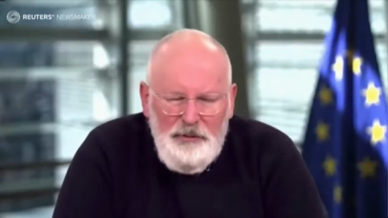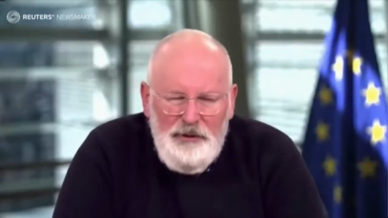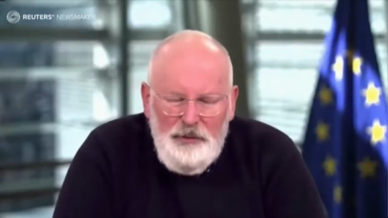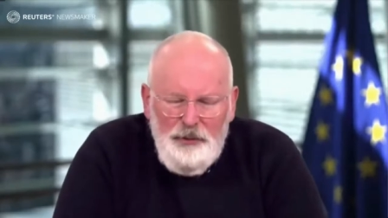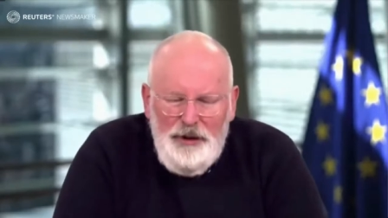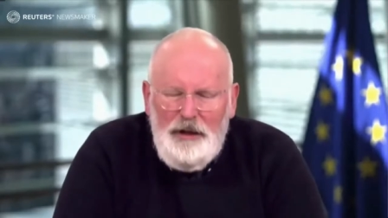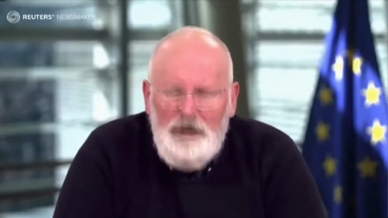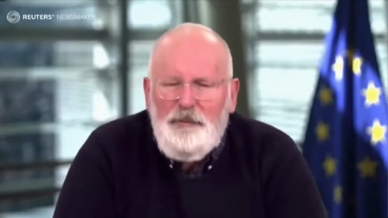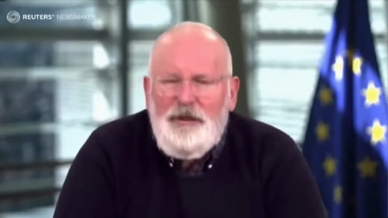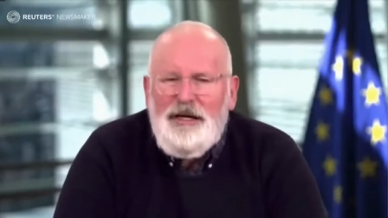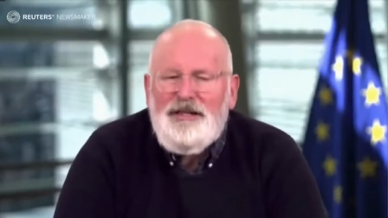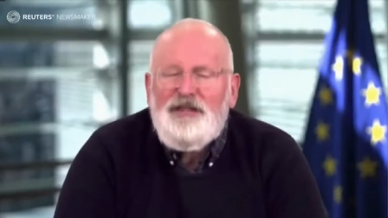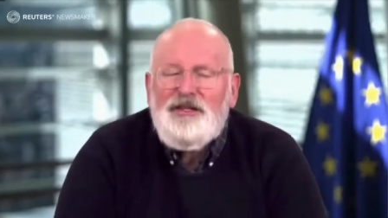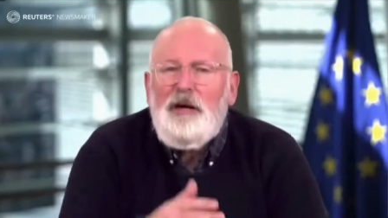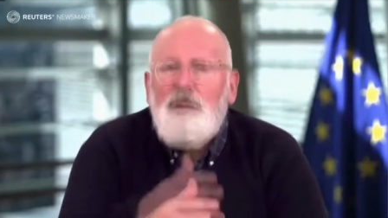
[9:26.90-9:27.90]
probably will
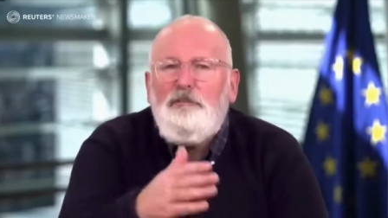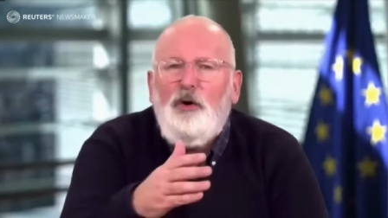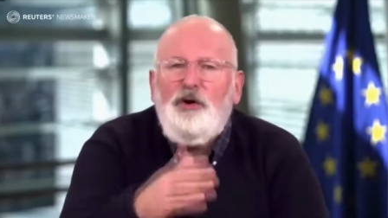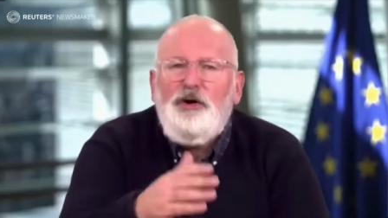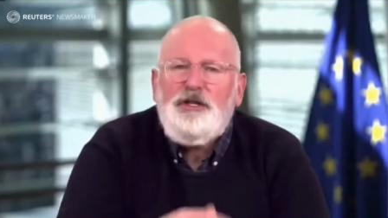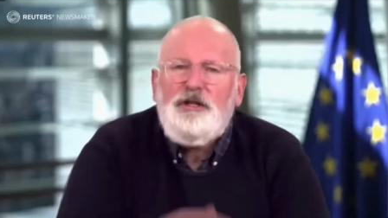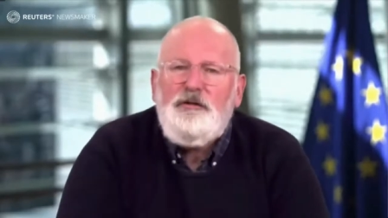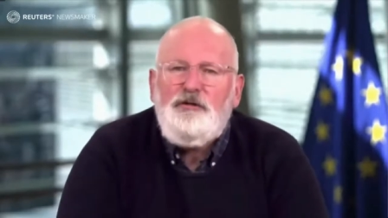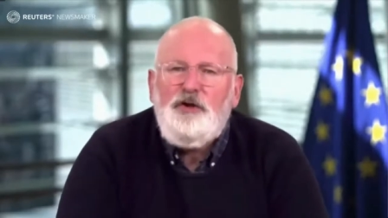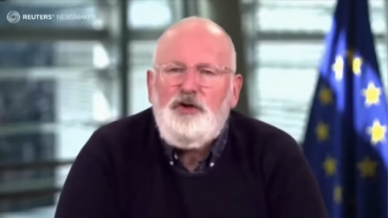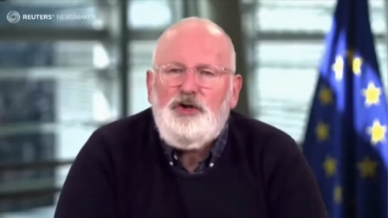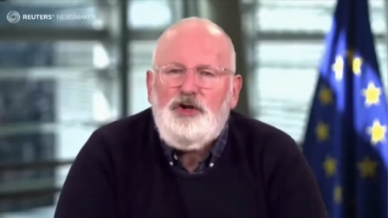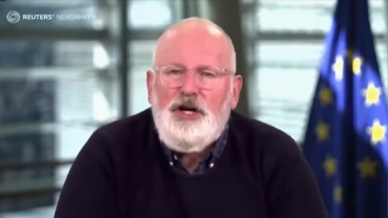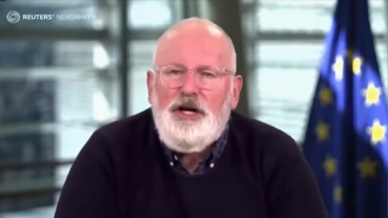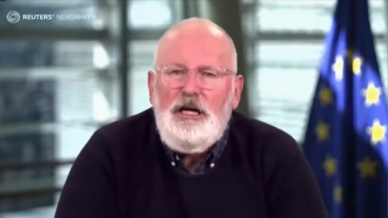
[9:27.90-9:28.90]
be at some point in the
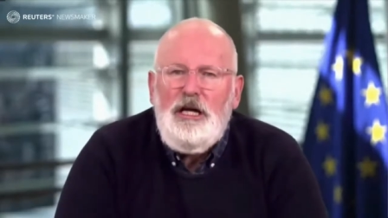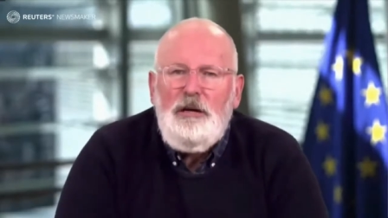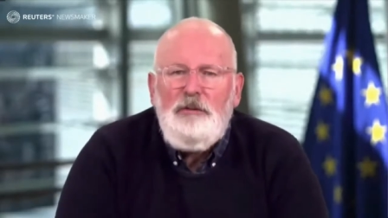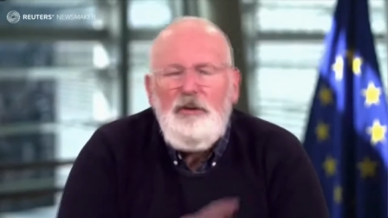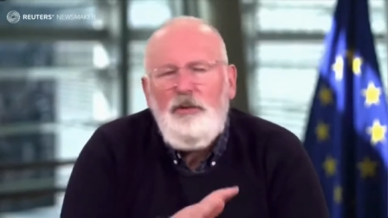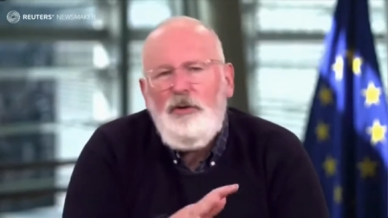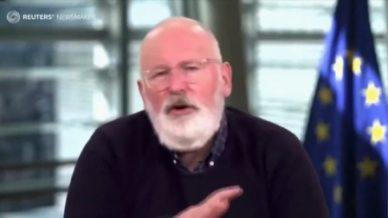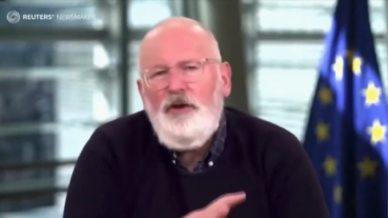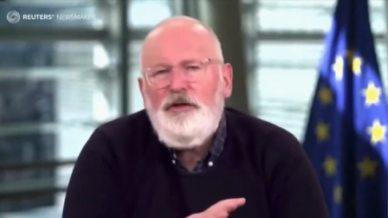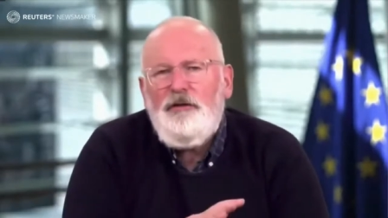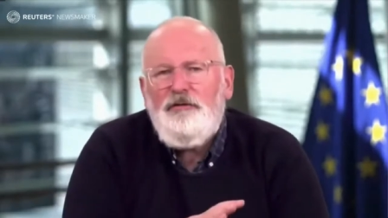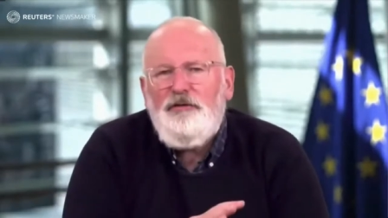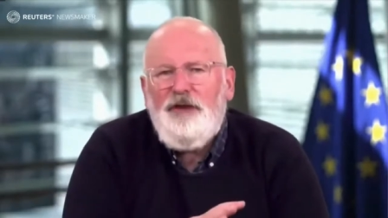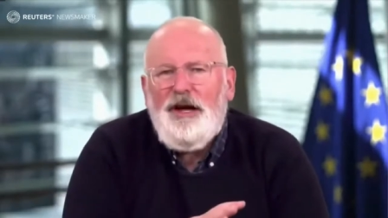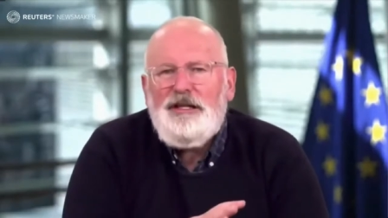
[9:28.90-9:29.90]
future, but we're on
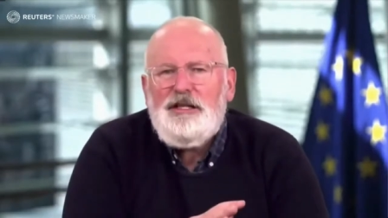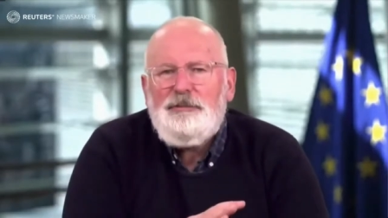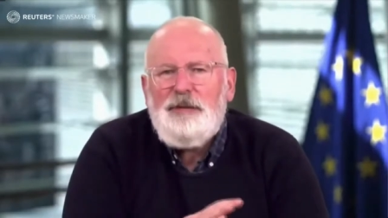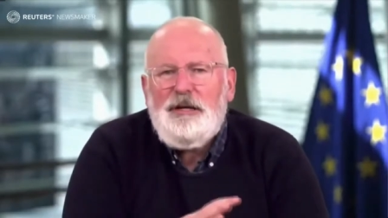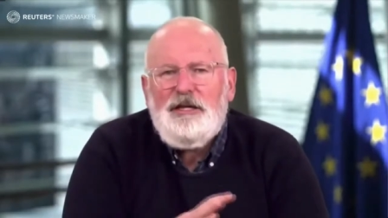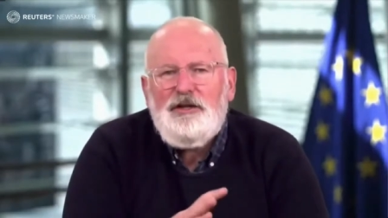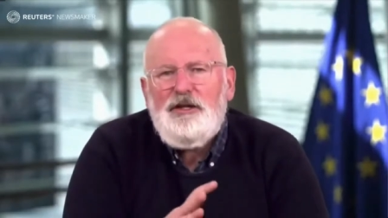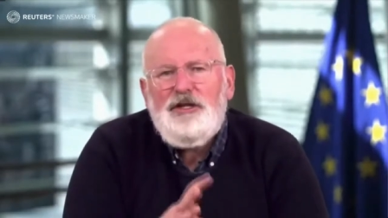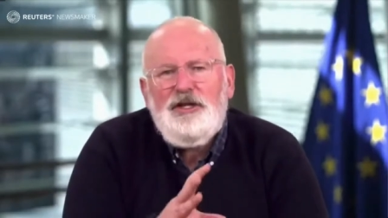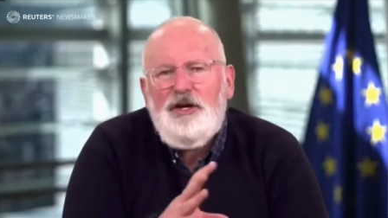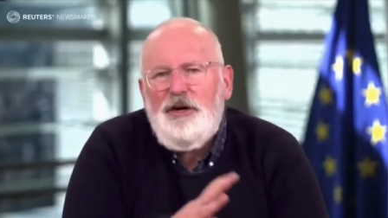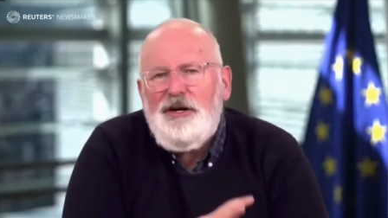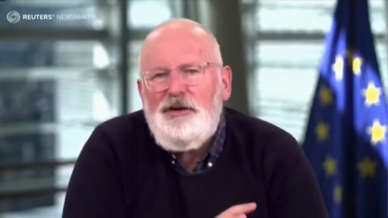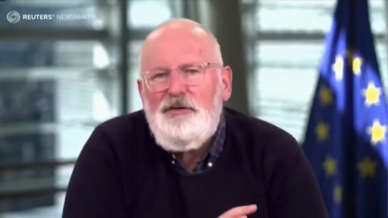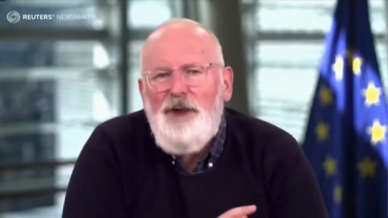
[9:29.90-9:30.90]
the fence because it's
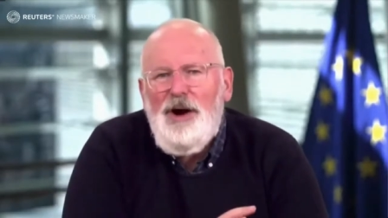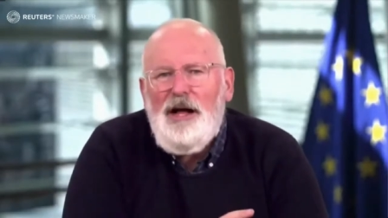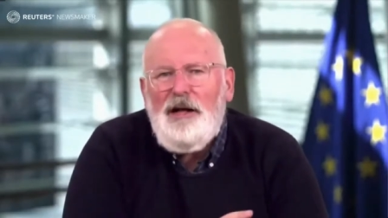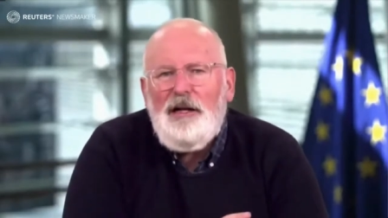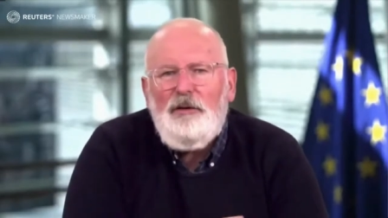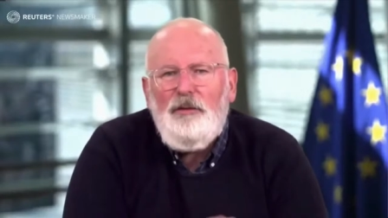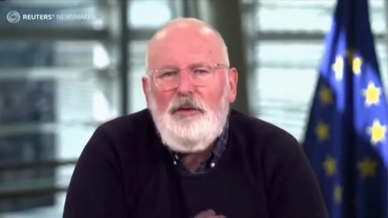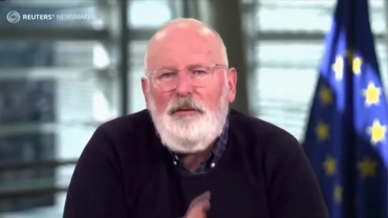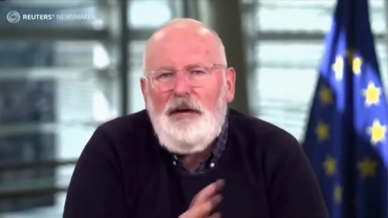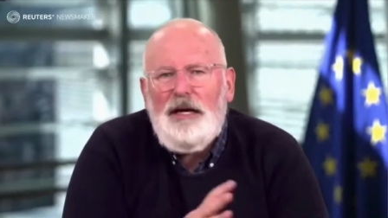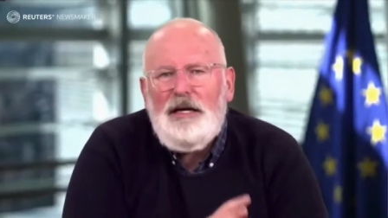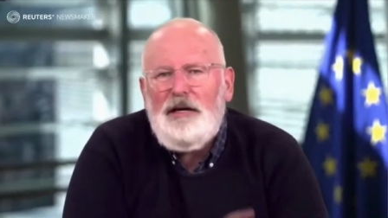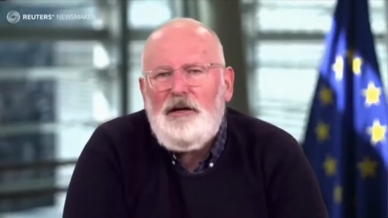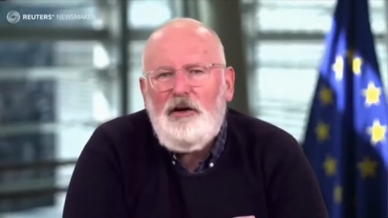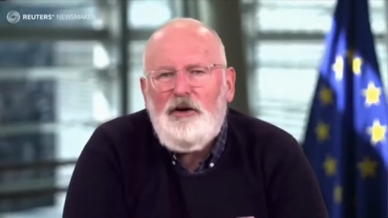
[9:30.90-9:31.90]
going well and we're
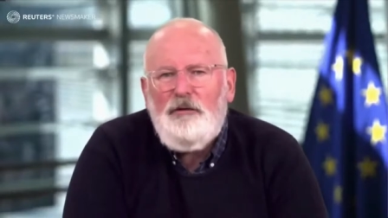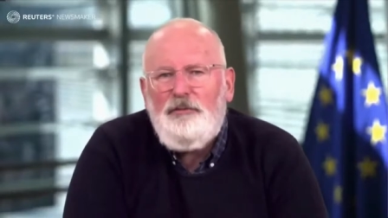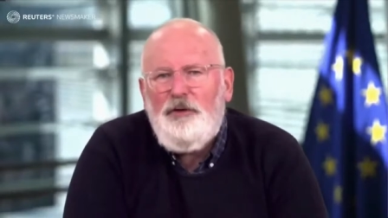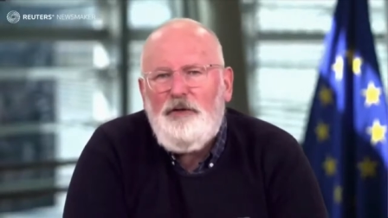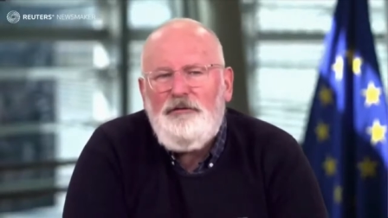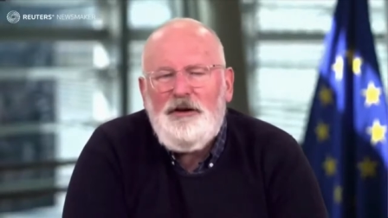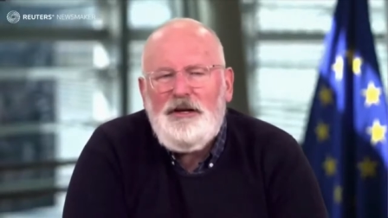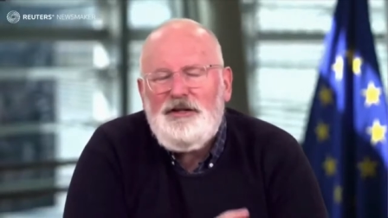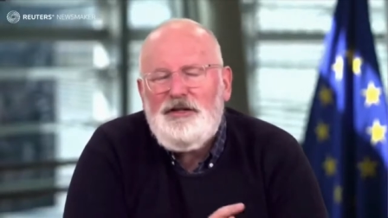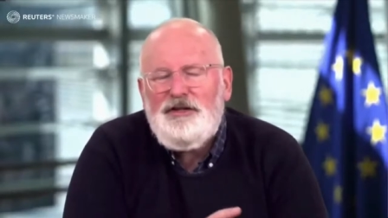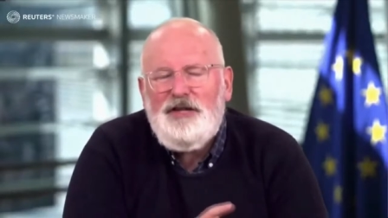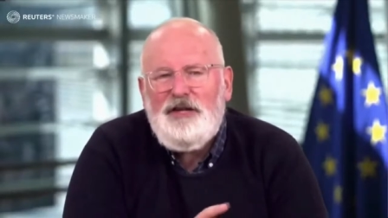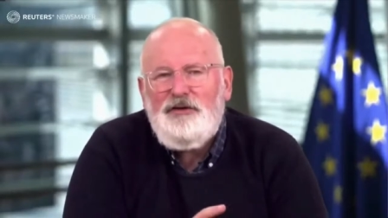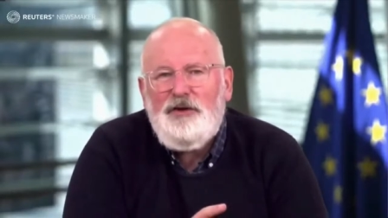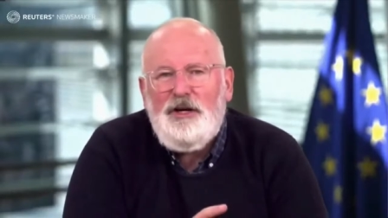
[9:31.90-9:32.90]
making a lot of
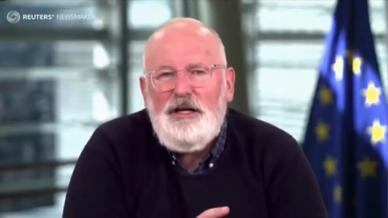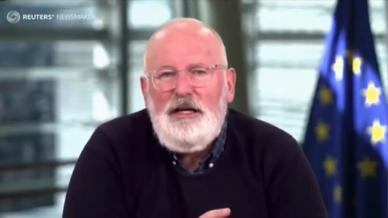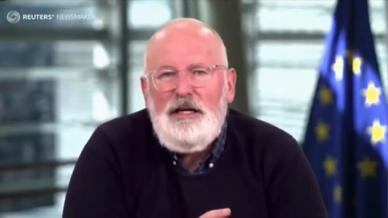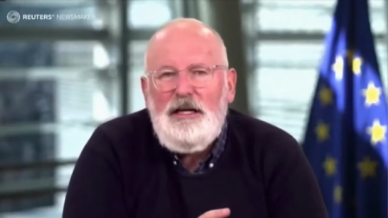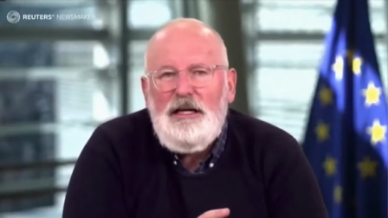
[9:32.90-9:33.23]
profits, etc.